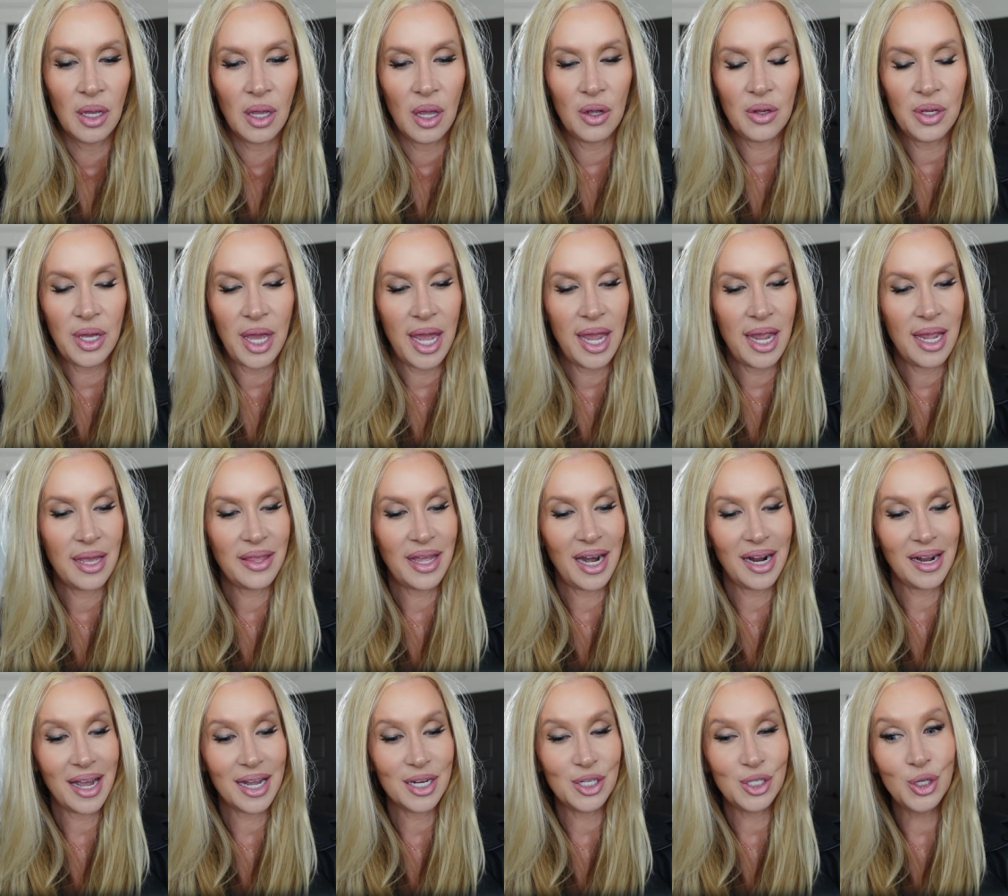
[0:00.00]
Okay, and then
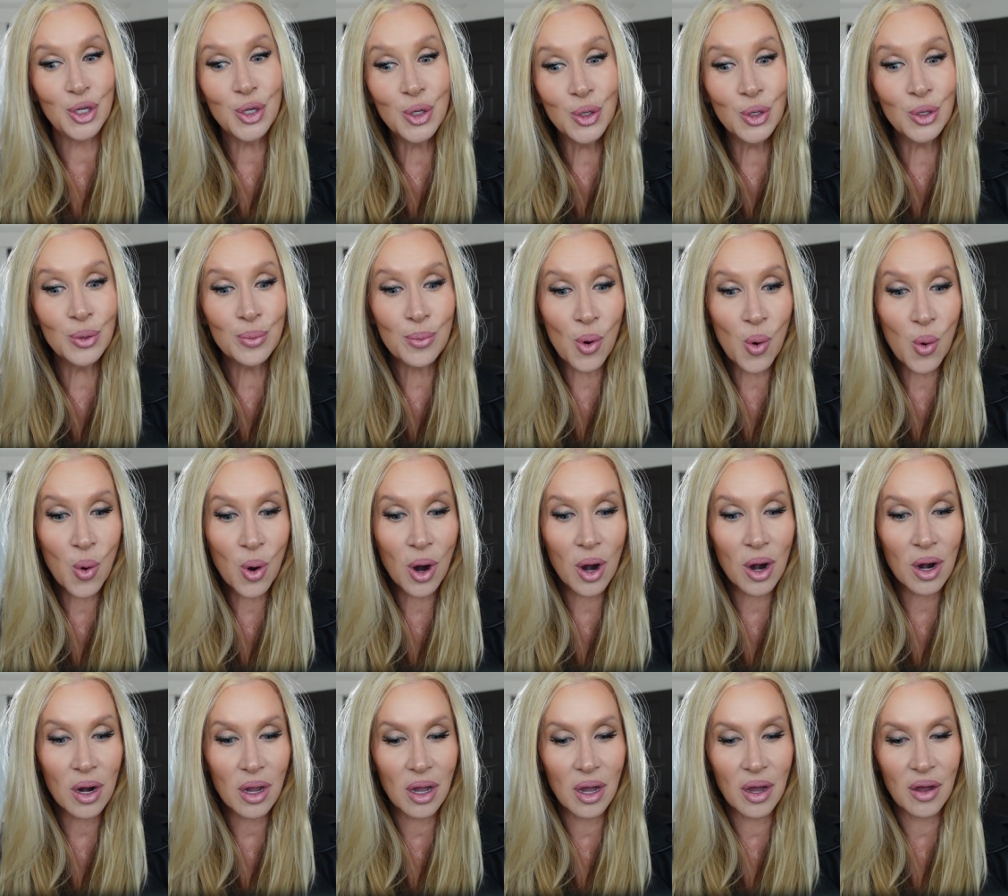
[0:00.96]
I got two
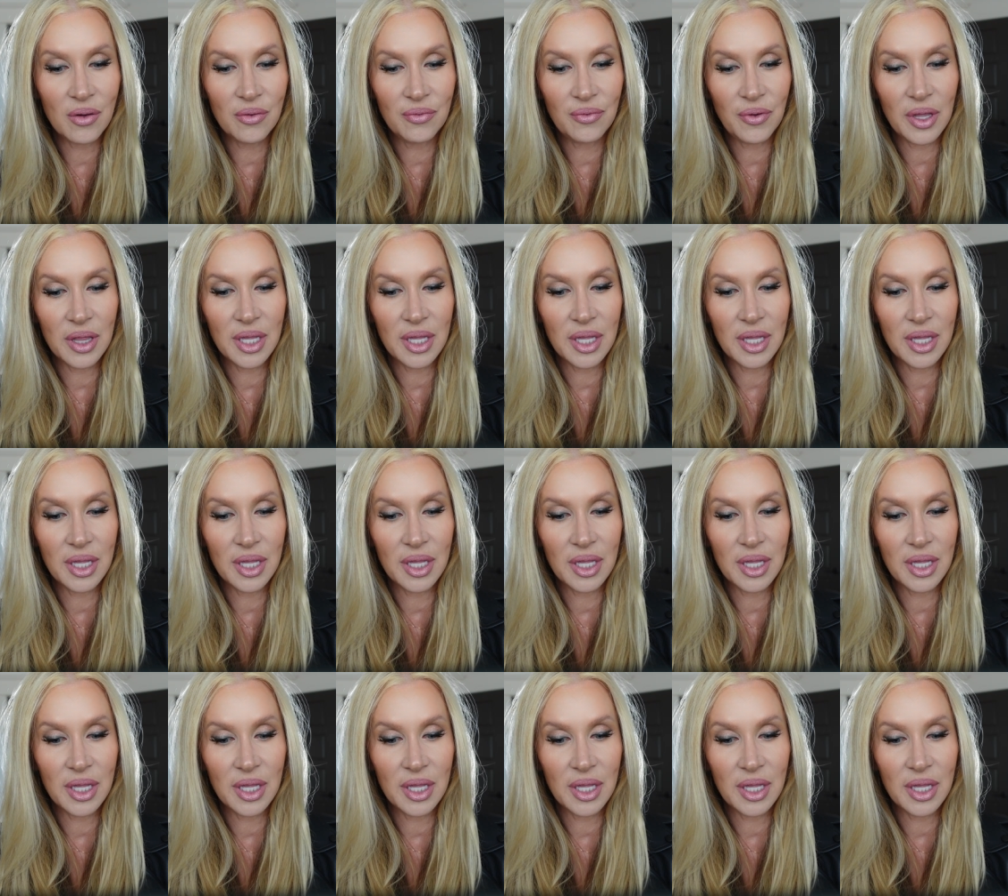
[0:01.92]
more of